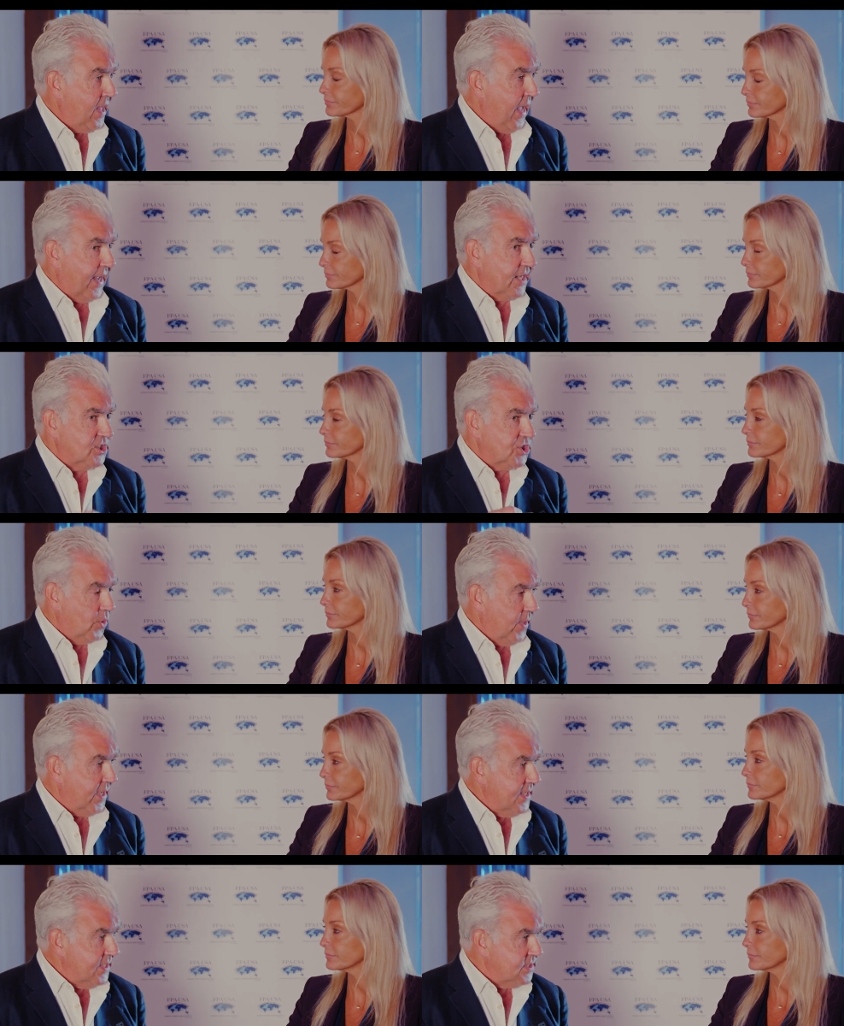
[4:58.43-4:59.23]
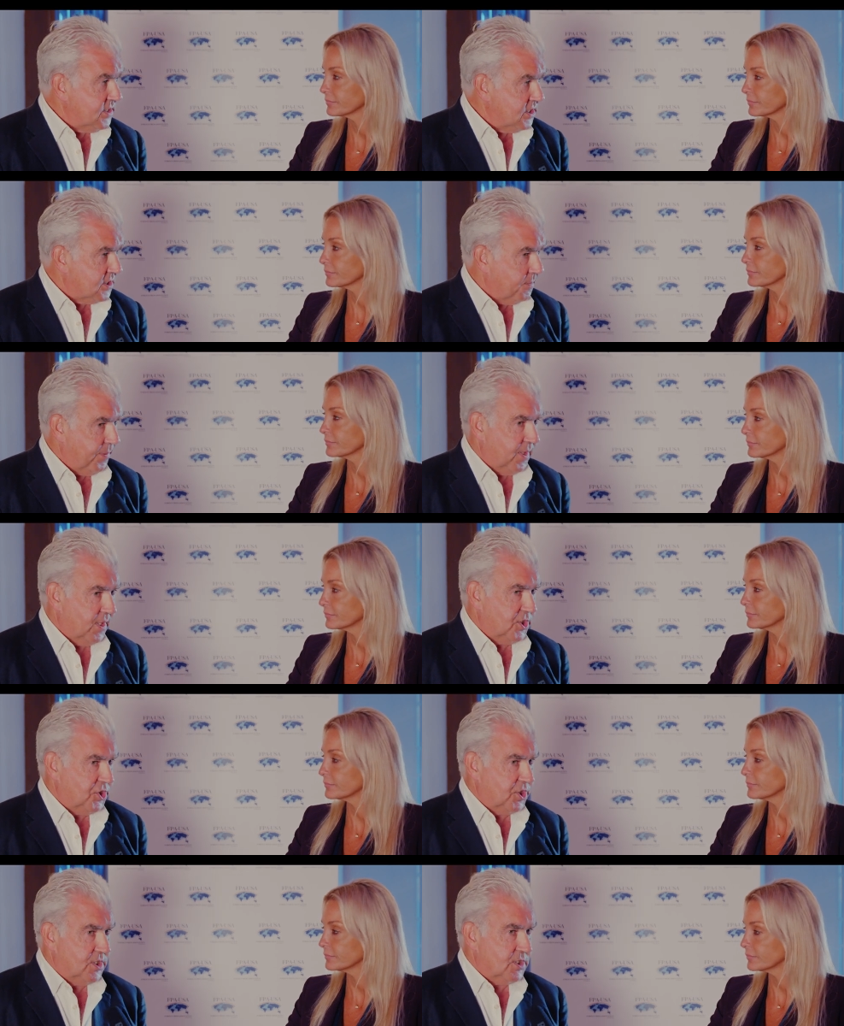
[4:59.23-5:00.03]
Speaker 1: and so easy to
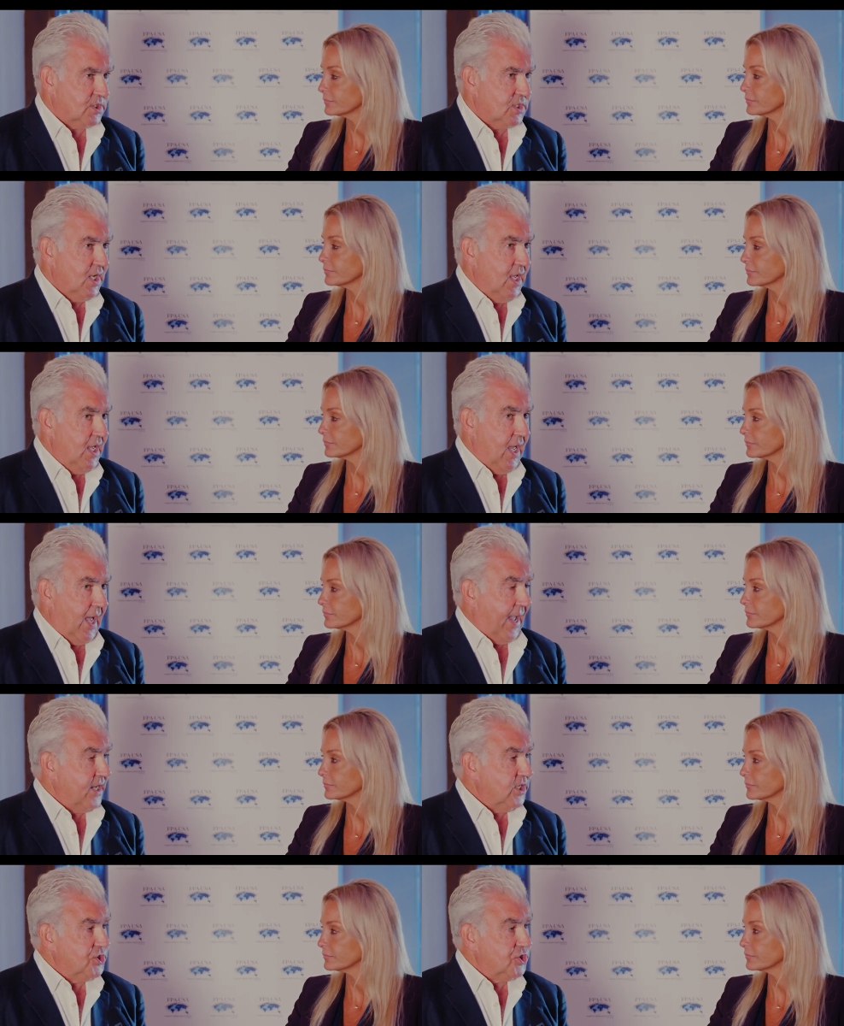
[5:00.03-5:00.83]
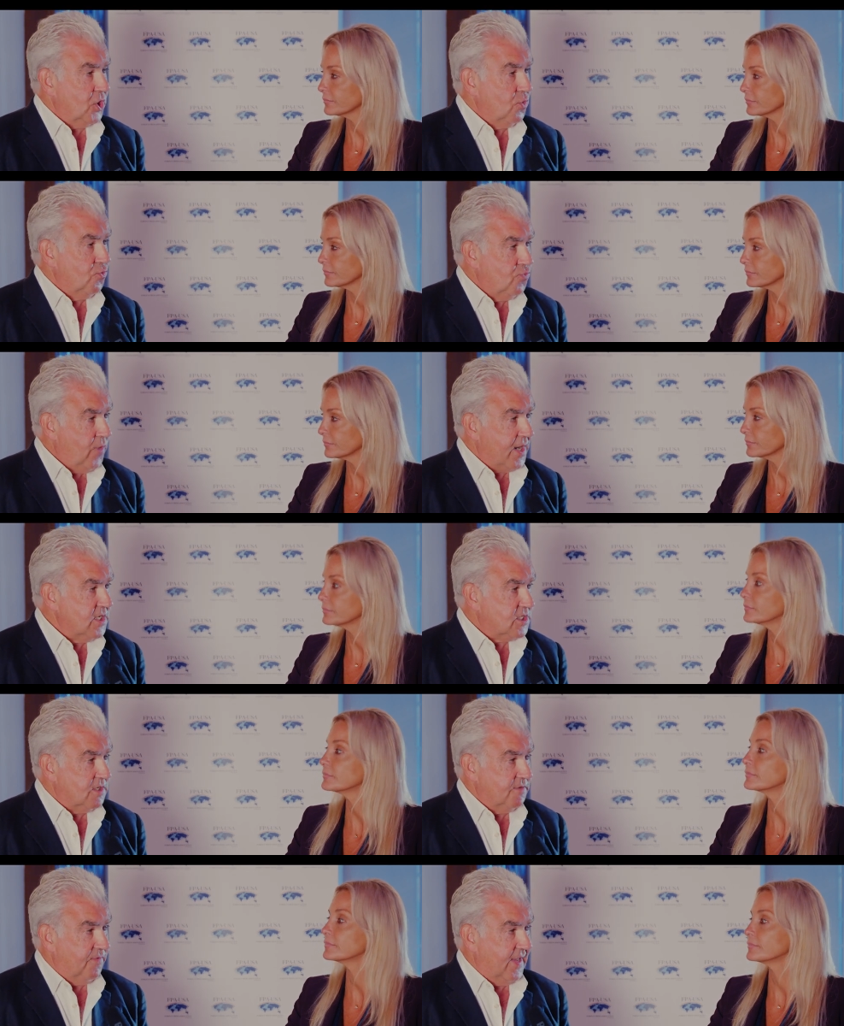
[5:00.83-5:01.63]
purchase, and so
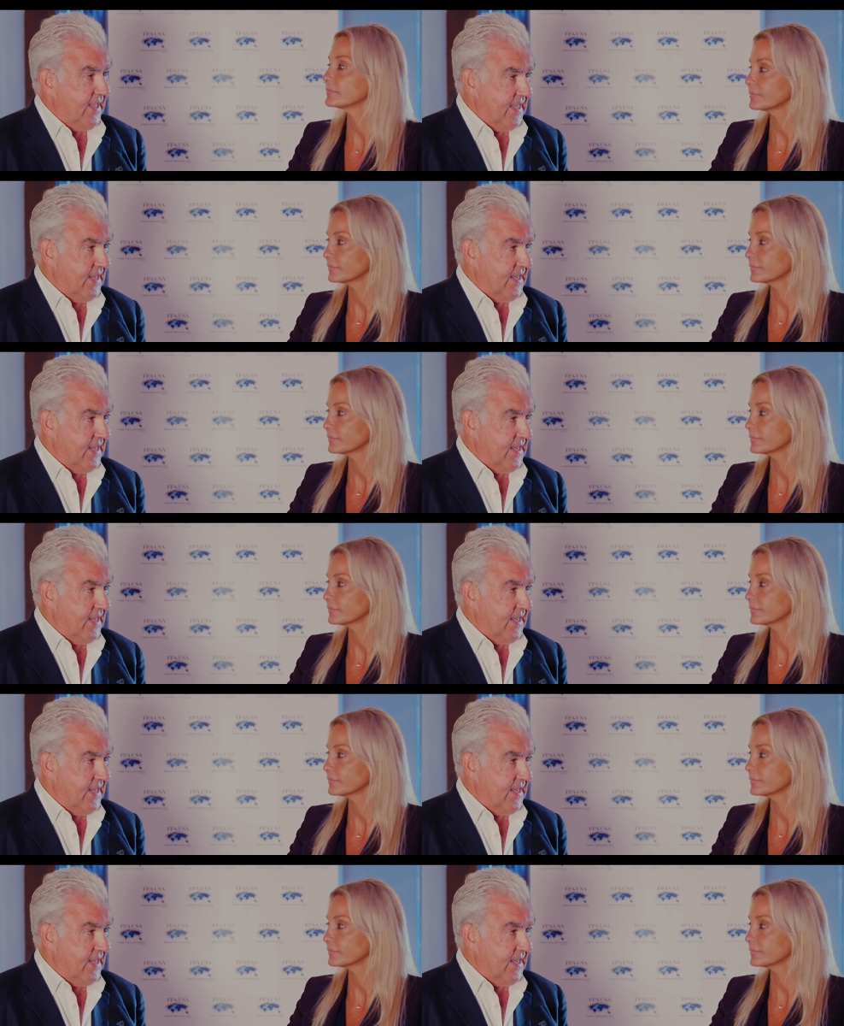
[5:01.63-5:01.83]
relatively